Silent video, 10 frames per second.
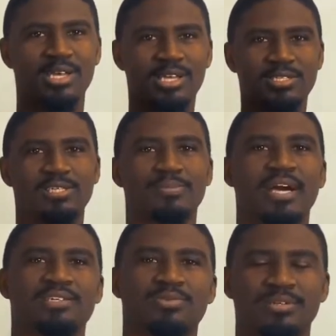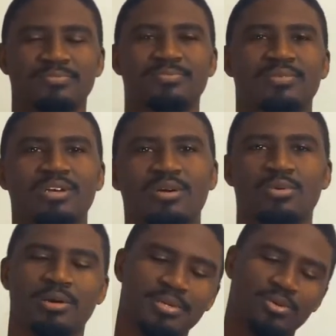So let's practice with them. We're
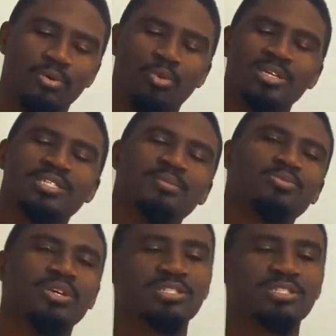gonna be doing 1 times 1,